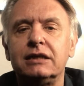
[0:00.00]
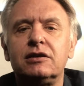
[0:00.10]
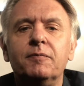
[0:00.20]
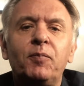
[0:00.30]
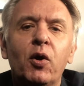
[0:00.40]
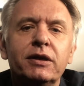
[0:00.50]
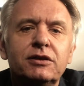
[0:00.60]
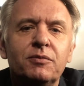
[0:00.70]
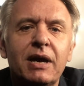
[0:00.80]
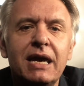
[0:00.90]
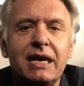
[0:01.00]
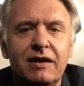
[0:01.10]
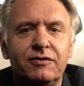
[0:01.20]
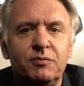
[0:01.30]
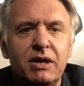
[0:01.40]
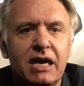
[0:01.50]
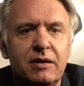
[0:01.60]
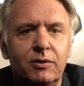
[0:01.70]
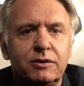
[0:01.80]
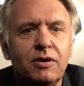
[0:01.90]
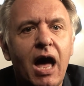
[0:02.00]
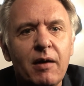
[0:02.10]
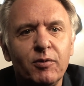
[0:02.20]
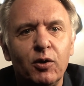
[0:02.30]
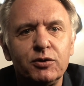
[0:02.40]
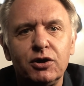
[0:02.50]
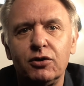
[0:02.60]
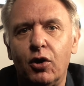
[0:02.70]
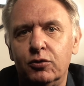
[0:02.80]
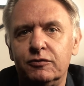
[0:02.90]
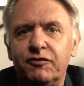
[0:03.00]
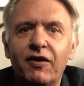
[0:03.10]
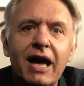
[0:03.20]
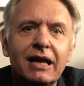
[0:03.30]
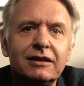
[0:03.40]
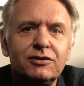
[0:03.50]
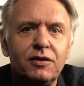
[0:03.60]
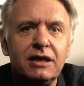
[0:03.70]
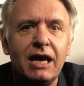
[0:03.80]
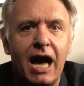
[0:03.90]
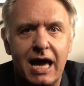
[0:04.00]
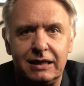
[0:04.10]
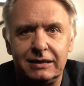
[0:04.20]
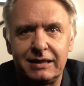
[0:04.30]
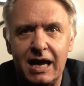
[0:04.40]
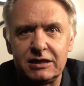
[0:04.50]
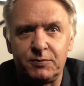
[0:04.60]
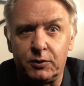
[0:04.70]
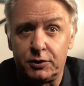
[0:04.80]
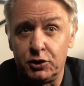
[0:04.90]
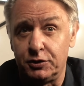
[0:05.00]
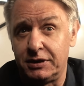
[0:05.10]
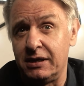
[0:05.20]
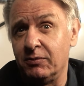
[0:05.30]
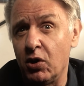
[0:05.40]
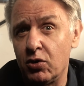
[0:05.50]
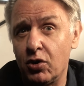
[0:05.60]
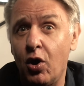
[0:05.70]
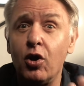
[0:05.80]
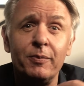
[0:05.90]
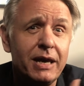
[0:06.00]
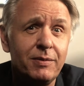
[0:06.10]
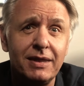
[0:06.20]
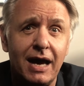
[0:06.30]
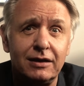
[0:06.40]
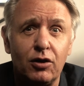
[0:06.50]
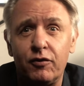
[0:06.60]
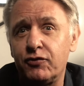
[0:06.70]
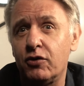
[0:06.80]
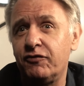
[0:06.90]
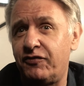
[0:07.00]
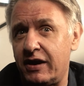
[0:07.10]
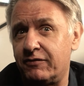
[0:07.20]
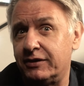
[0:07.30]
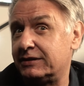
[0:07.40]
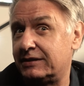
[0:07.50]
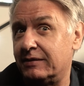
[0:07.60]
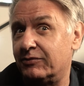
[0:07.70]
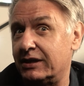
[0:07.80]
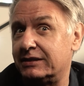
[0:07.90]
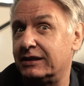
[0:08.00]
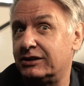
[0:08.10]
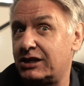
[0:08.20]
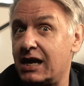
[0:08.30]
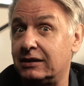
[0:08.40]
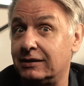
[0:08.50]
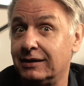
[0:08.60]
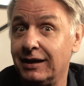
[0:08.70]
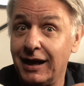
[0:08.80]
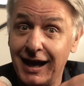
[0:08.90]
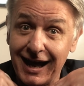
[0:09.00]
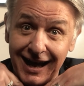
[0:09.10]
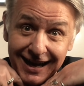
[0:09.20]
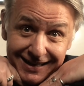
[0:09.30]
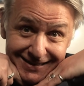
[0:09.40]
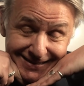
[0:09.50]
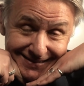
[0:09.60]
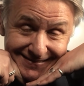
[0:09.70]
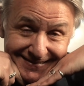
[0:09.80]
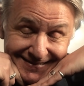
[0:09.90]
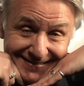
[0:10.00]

At some point you may even be able to upload your own file to the idle dashboard, your team logo, or maybe that of your favorite sim racing channel. Us?